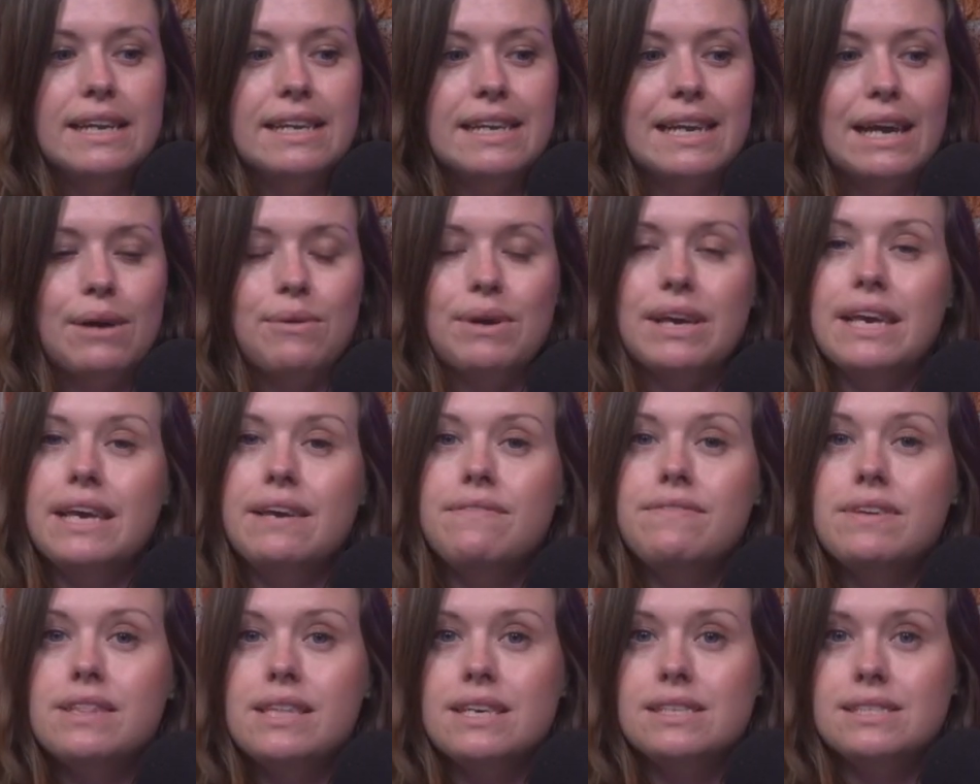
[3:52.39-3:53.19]
Now,
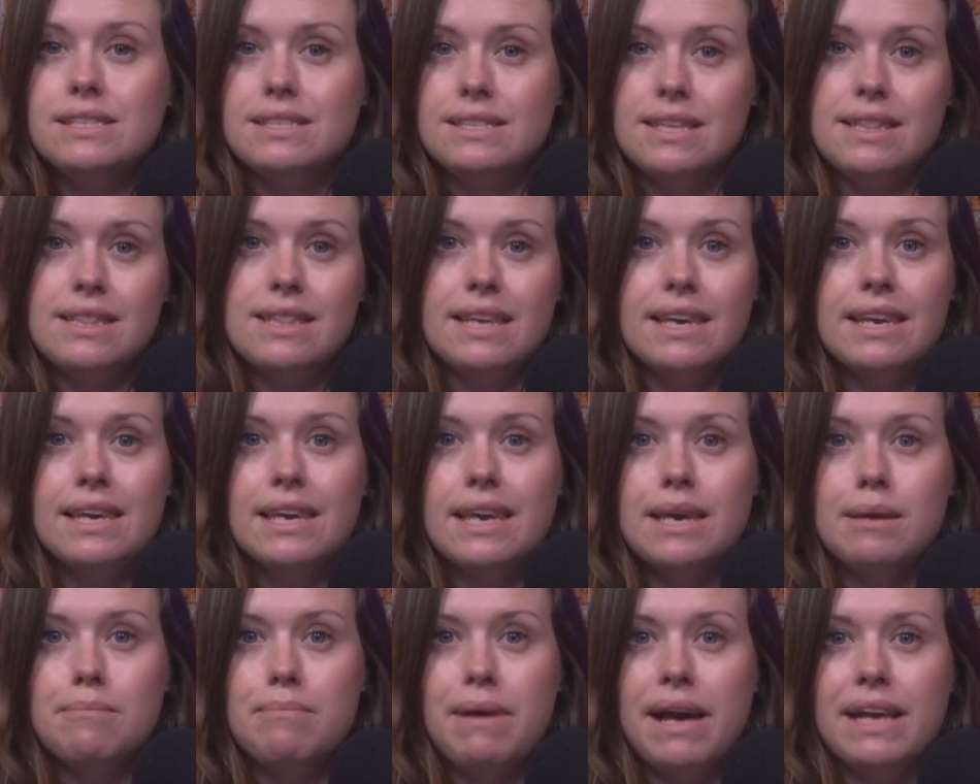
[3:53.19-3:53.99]
either this is a
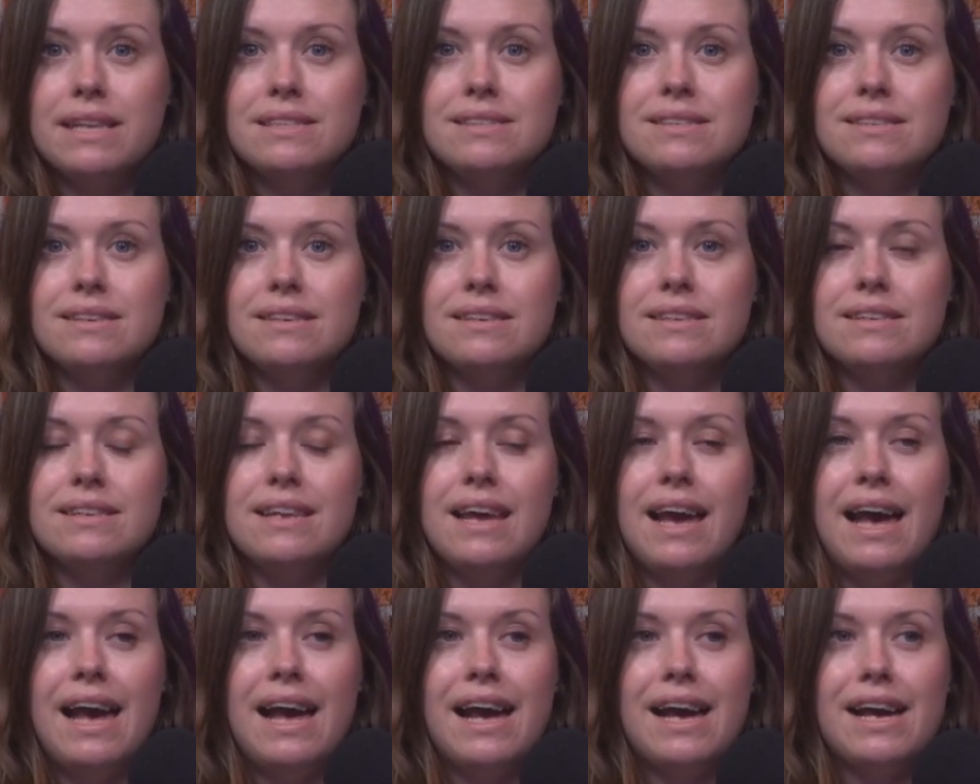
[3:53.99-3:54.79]
thinking pattern
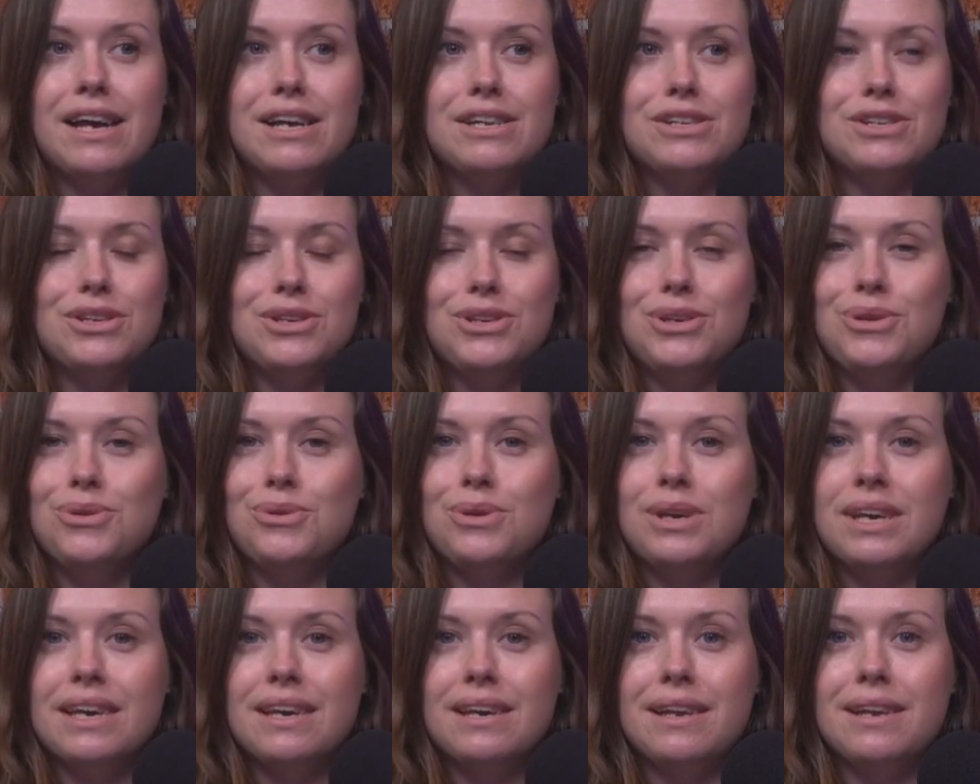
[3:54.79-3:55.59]
and you
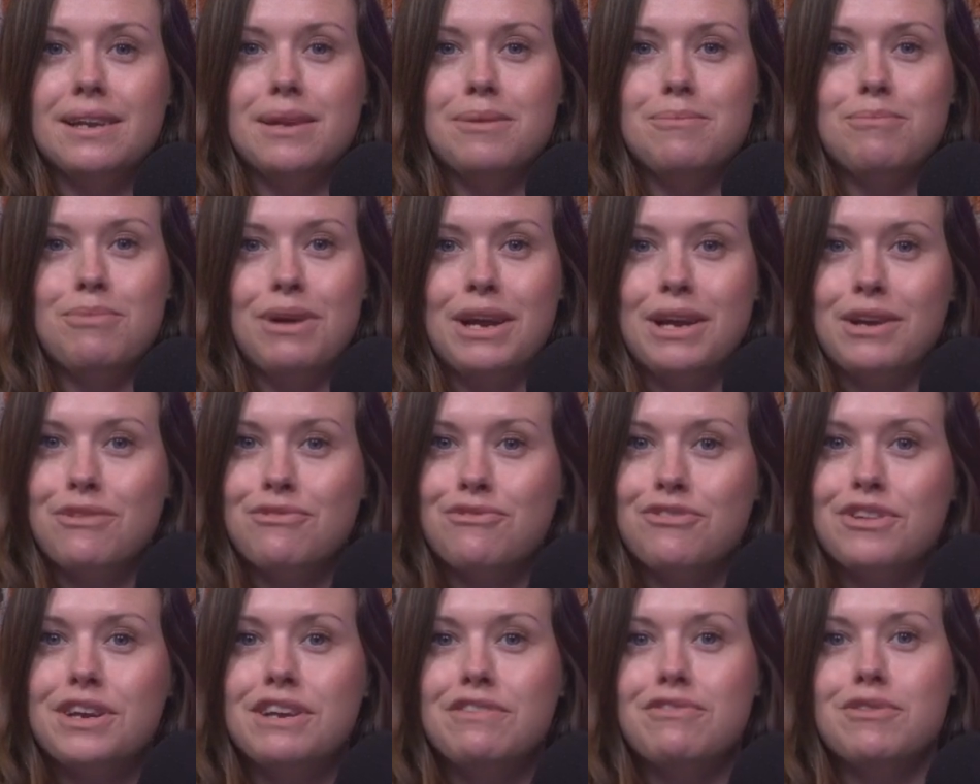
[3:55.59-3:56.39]
can break
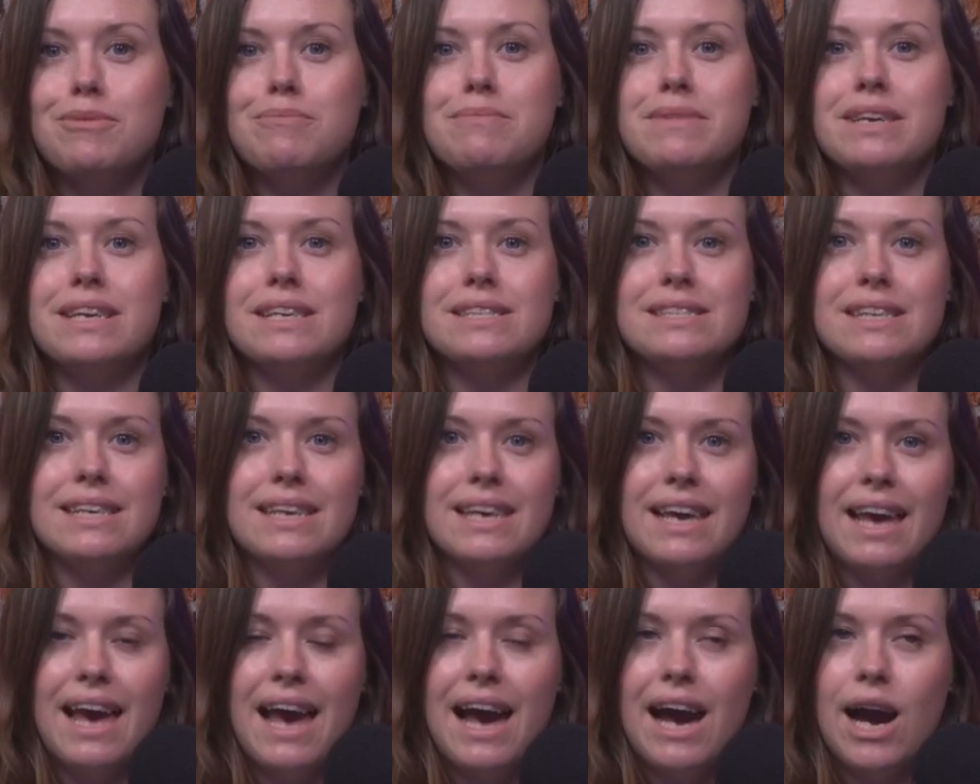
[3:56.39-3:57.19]
free from this and
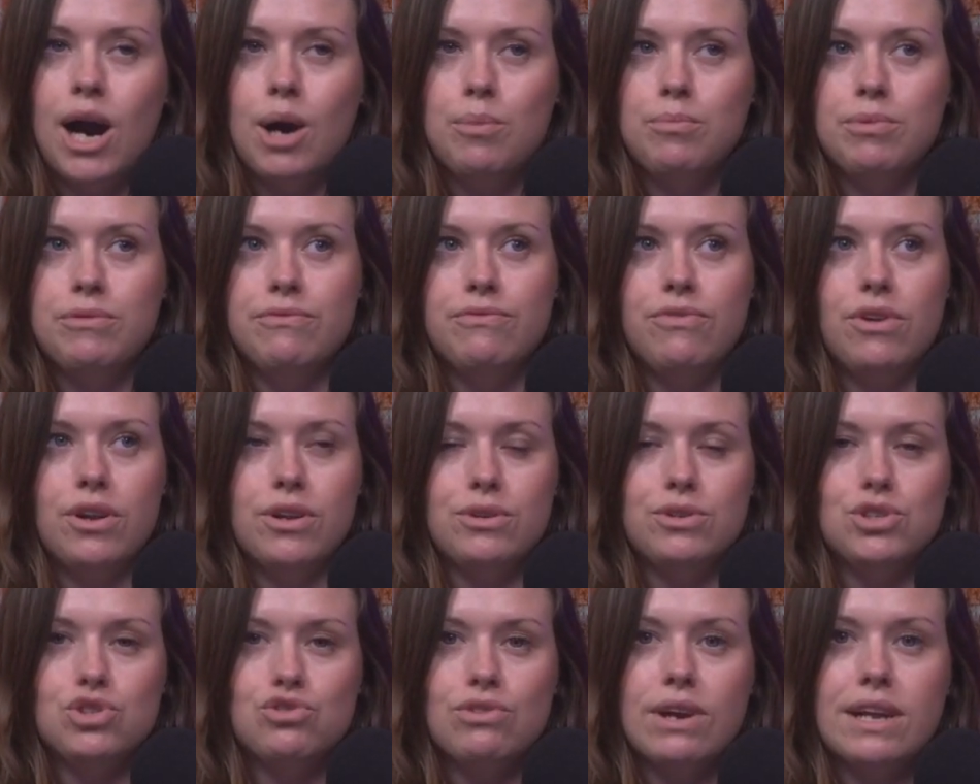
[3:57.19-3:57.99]
get help and
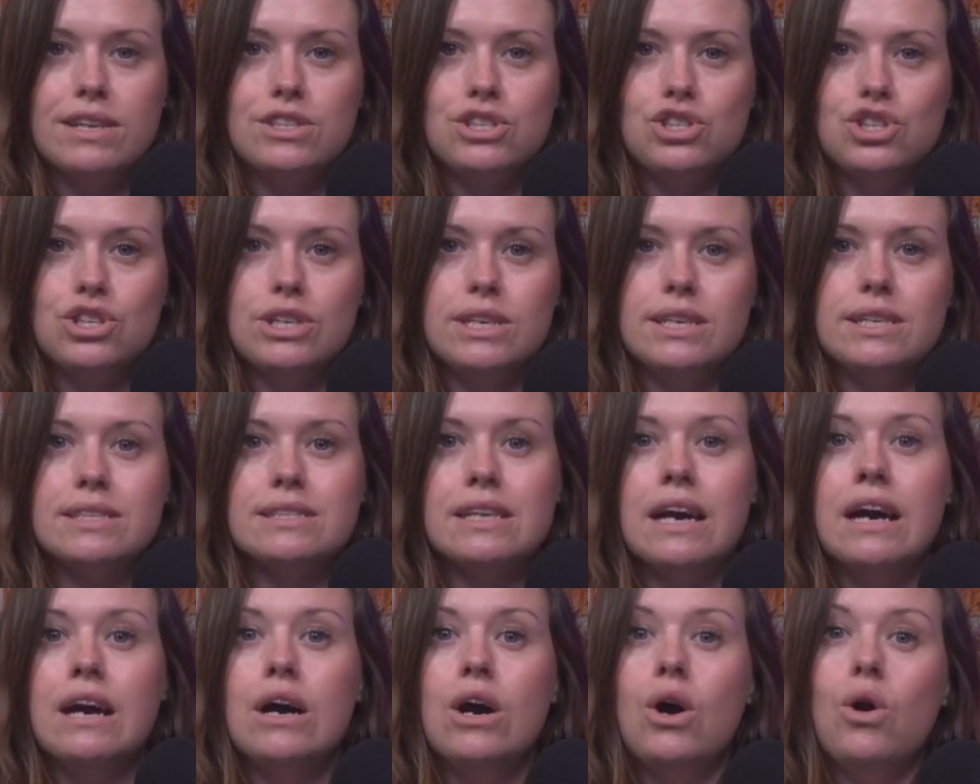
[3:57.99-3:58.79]
follow strategies,
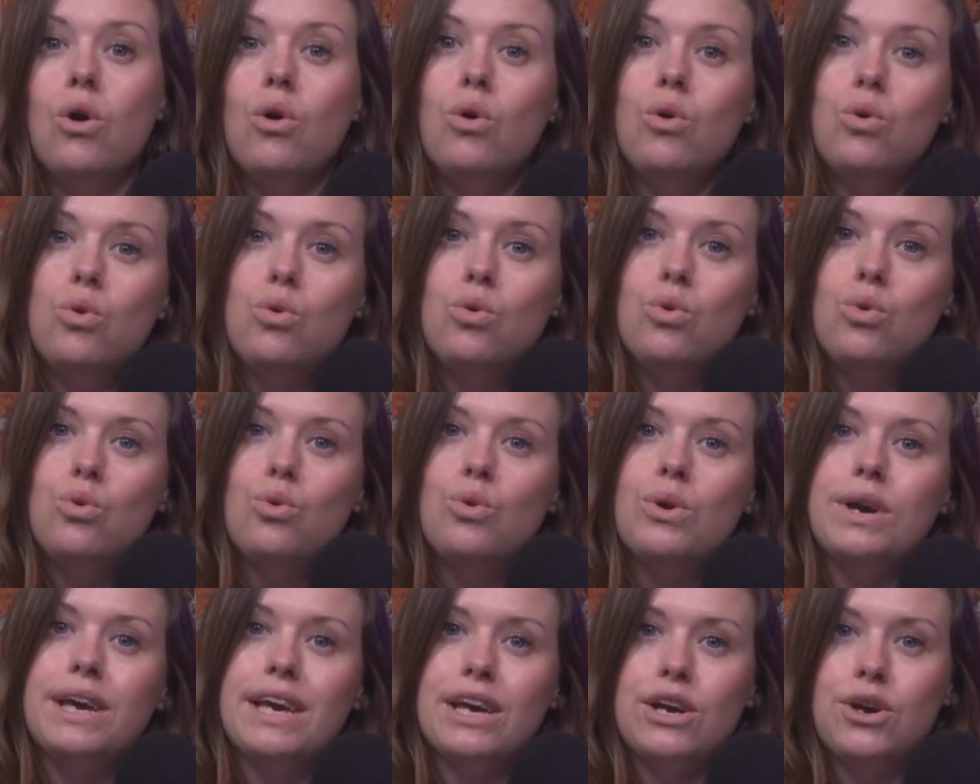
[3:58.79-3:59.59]

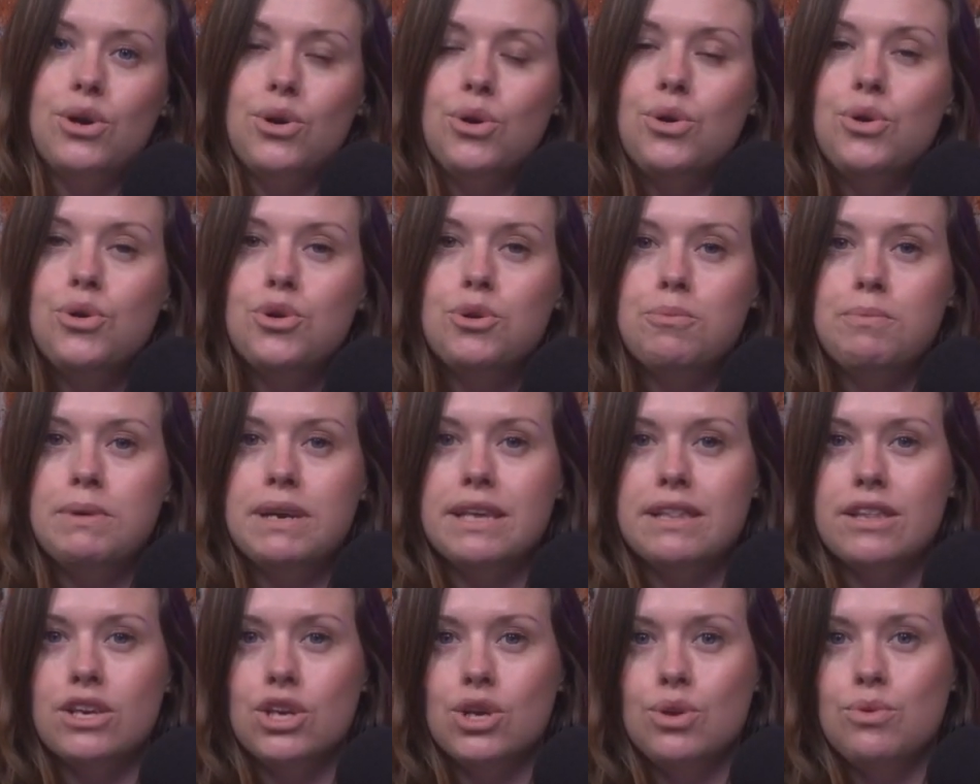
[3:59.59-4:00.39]
or it could
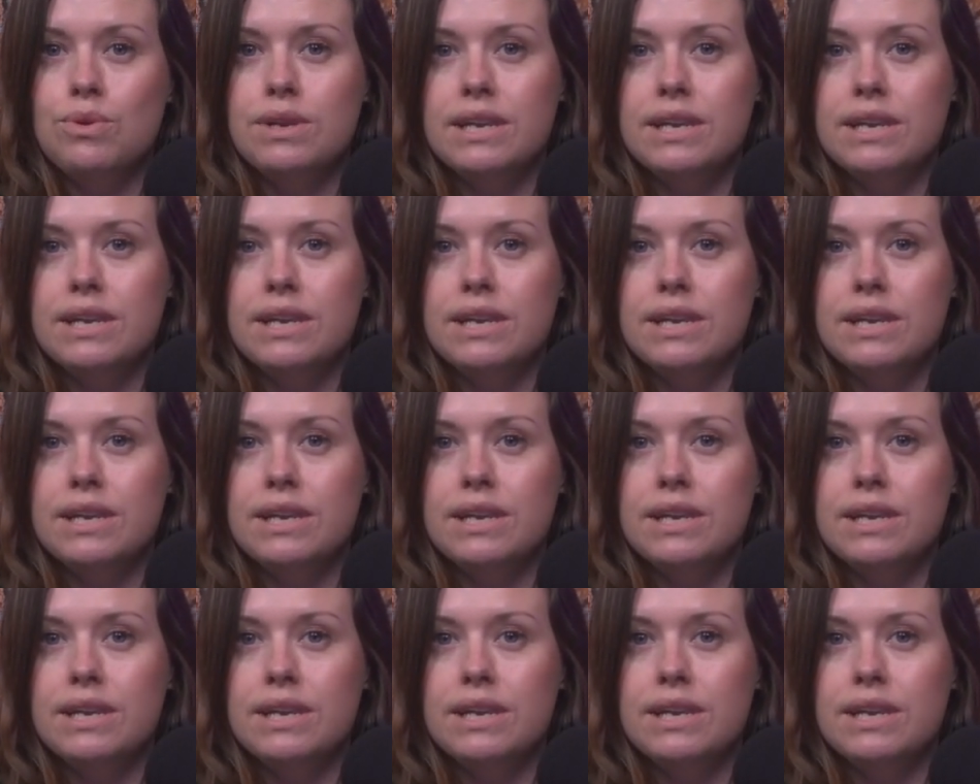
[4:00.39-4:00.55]
be that you